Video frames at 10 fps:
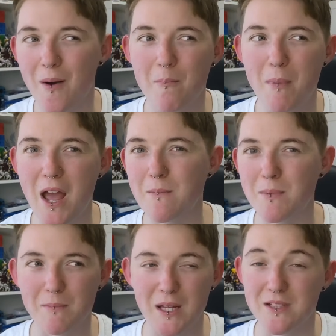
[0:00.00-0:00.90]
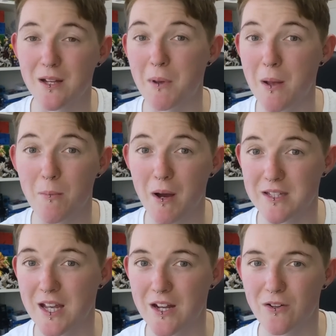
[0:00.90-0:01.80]
maybe may, some people
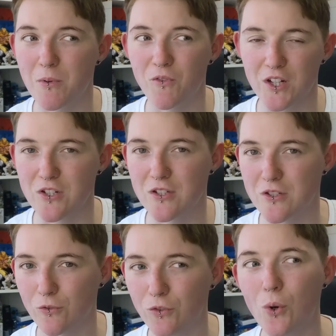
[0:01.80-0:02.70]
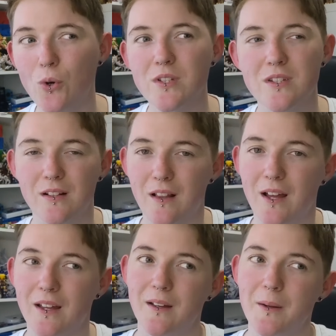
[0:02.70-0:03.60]
might say are imperfections or flaws,
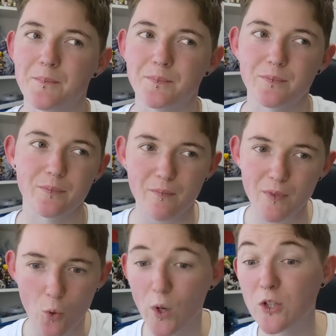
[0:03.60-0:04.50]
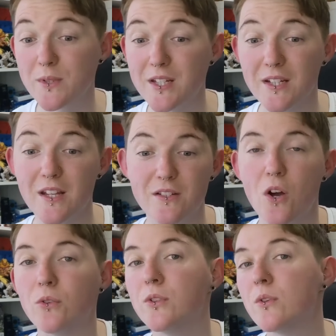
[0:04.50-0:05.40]
like when you were six years
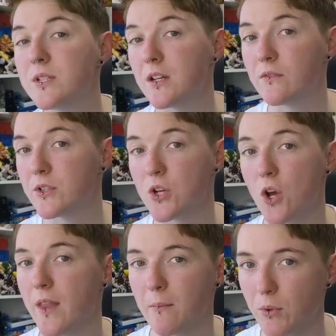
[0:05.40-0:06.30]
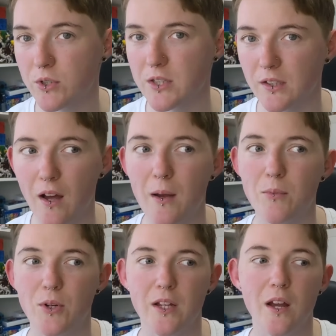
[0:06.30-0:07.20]
old, you didn't return that book to the
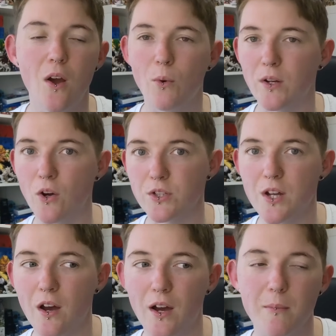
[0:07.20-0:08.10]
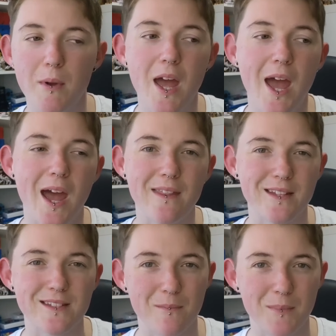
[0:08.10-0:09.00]
library went on time, and
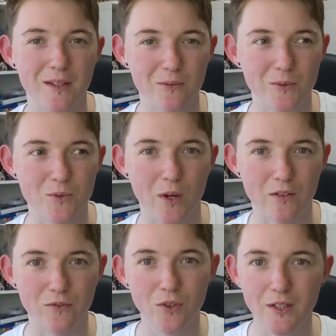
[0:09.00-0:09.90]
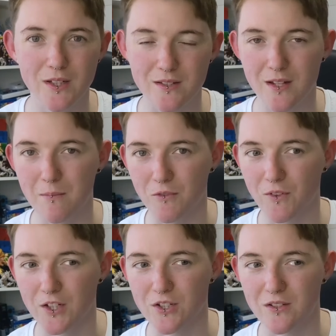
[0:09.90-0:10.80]
that's something that was one of Ruli's
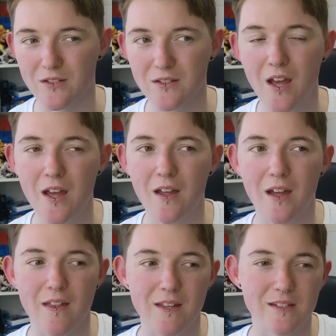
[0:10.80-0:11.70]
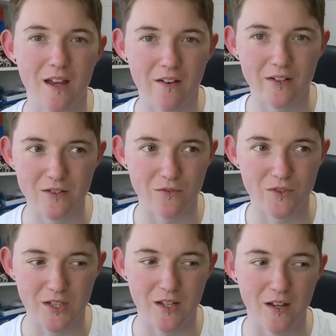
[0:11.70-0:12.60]
imperfections. And these characters
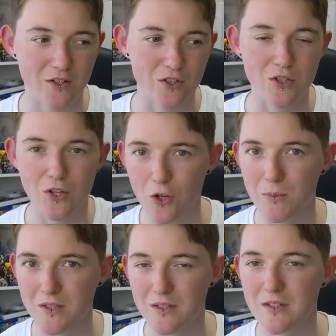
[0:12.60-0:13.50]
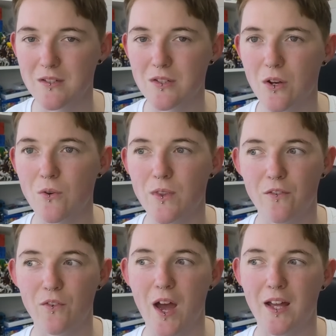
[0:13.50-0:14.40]
obviously are just humans, so
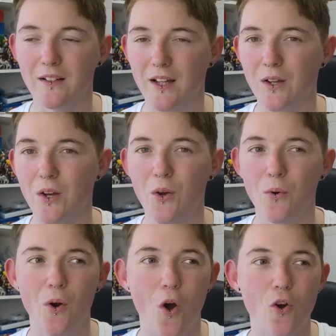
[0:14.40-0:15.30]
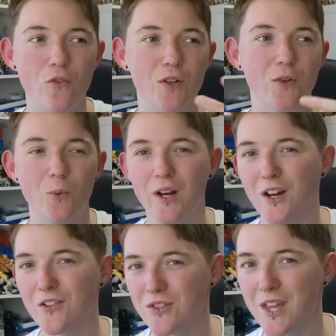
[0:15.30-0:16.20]
they've had like over
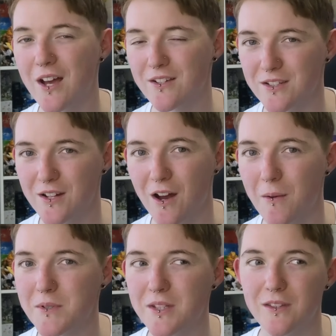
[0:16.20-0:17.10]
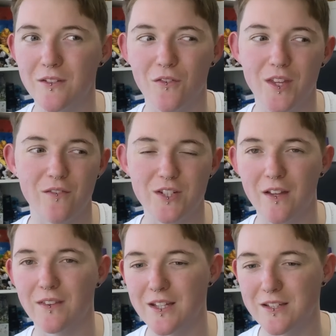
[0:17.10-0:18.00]
100,000 times that they've
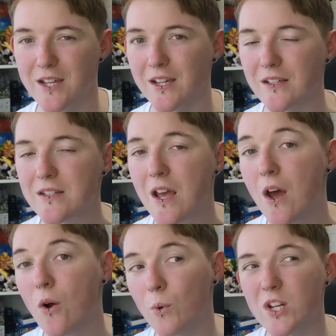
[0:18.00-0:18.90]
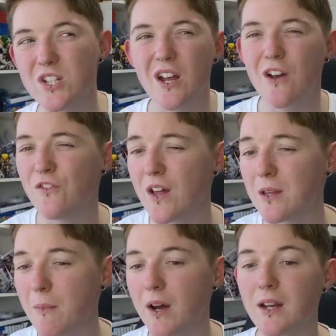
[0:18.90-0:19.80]
done these things, which
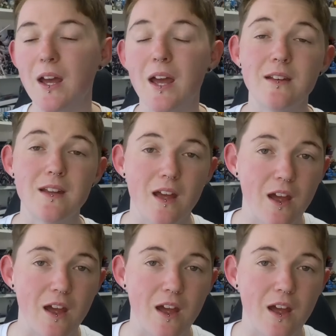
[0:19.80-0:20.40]
fairly minor, and